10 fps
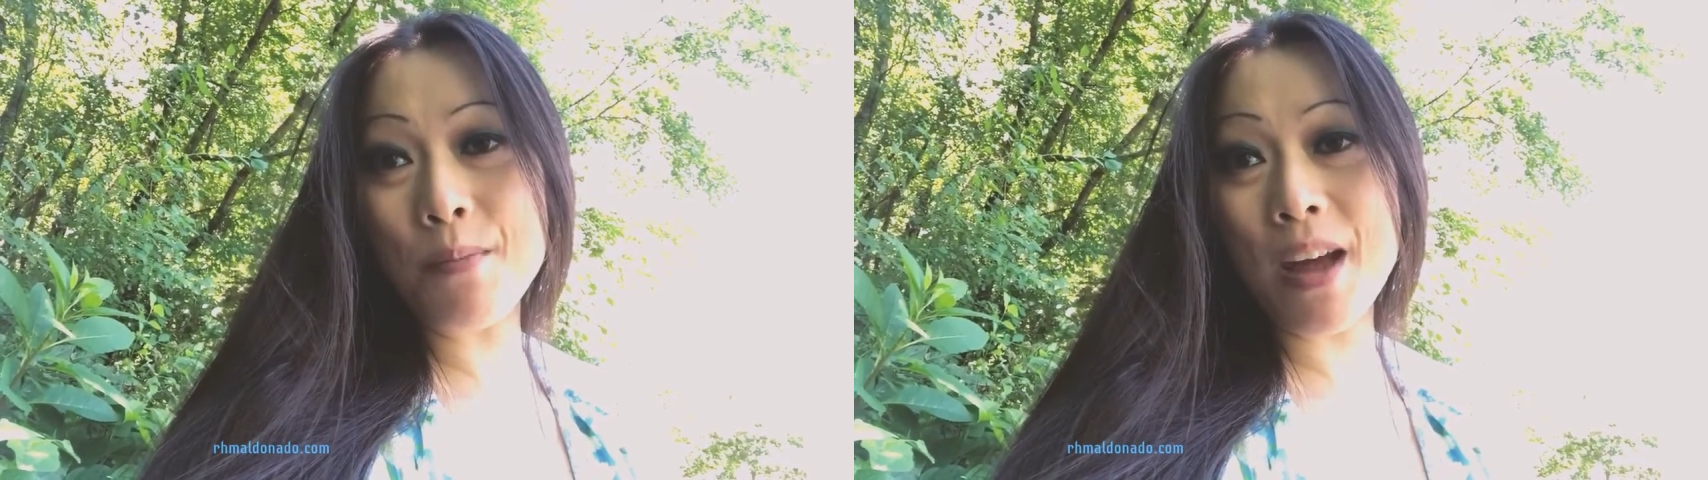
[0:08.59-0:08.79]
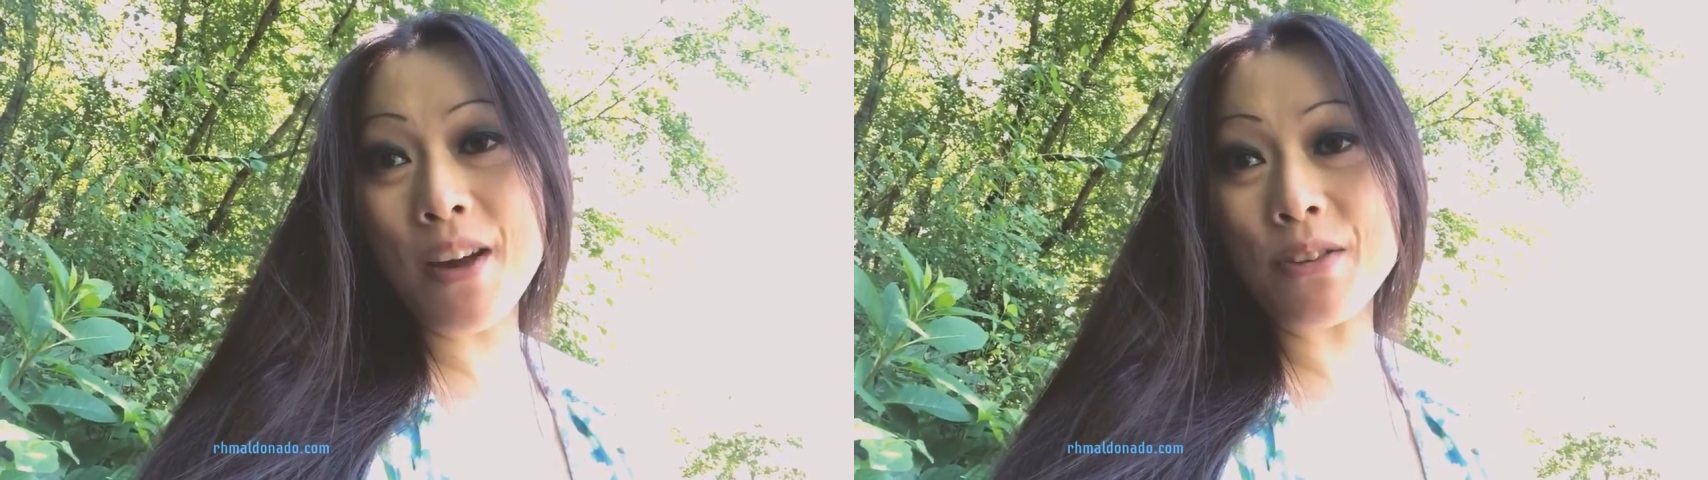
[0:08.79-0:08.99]

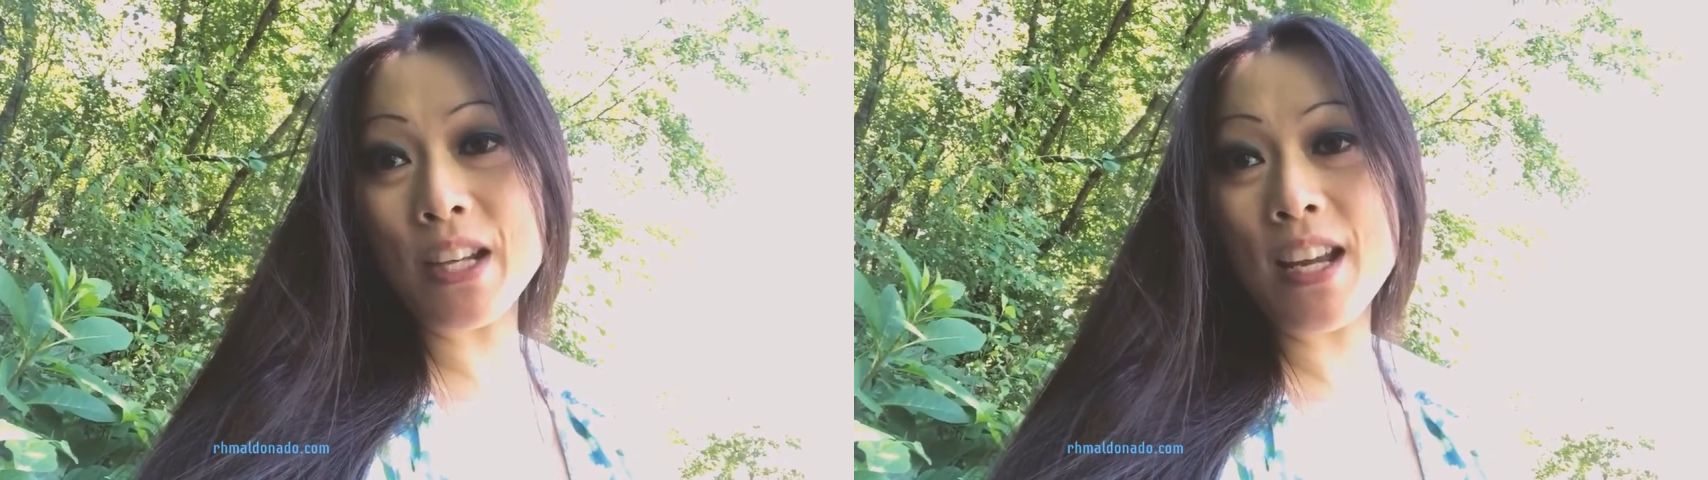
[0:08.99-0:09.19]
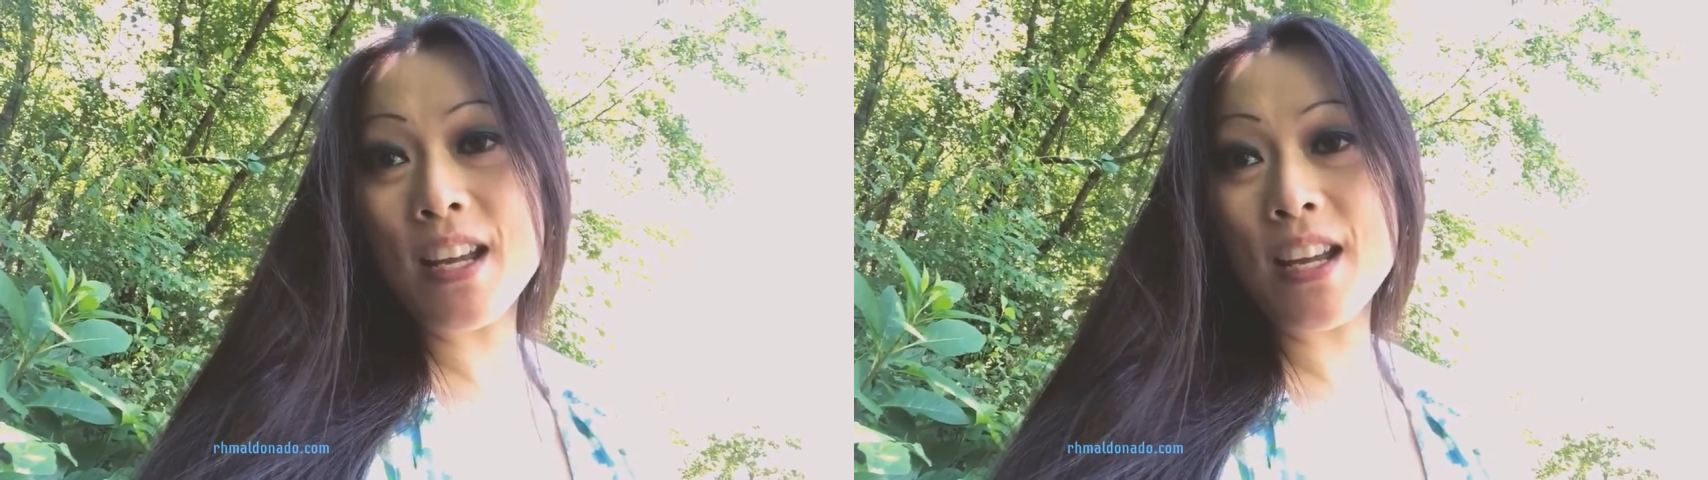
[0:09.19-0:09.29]
about